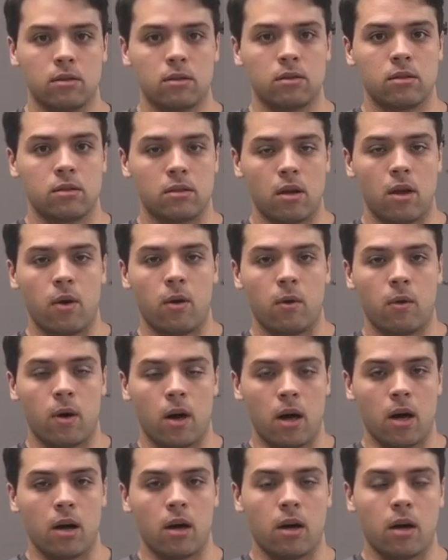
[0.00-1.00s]

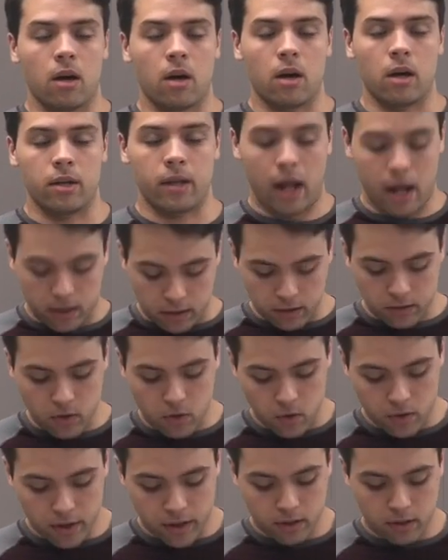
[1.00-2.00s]
So, an
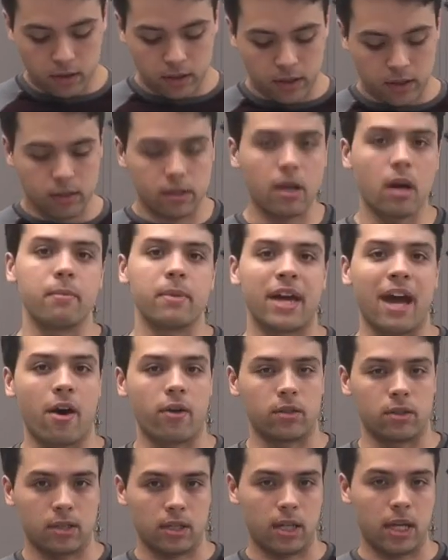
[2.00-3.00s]
editorial is coming
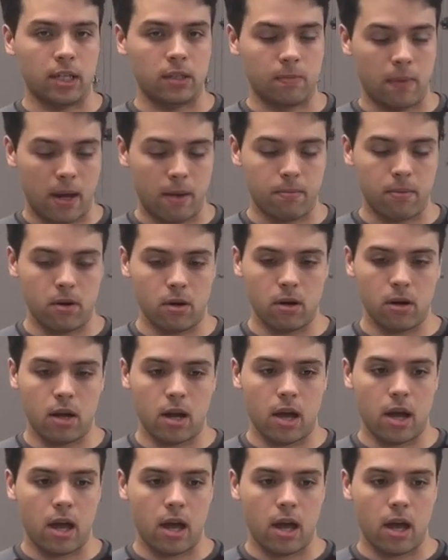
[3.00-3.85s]
out in today's paper,